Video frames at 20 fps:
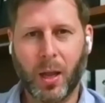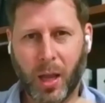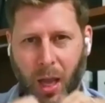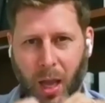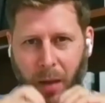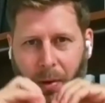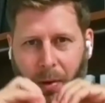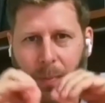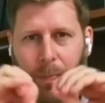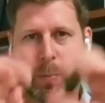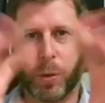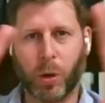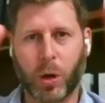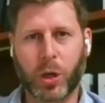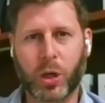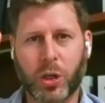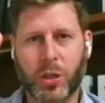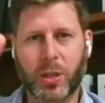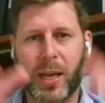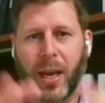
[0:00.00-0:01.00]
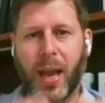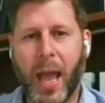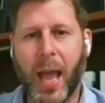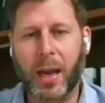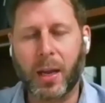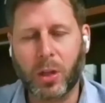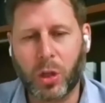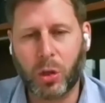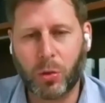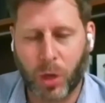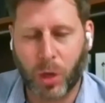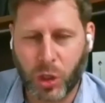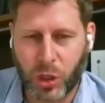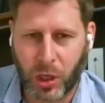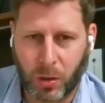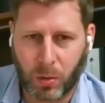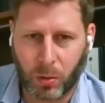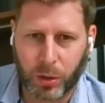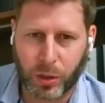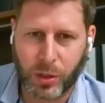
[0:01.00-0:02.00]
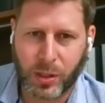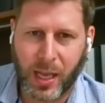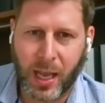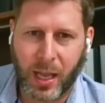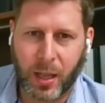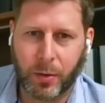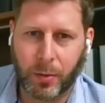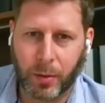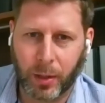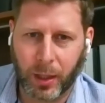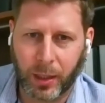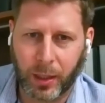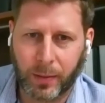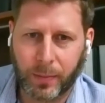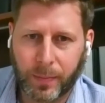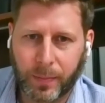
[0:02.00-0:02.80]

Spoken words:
and we push the net to our shareholders annually.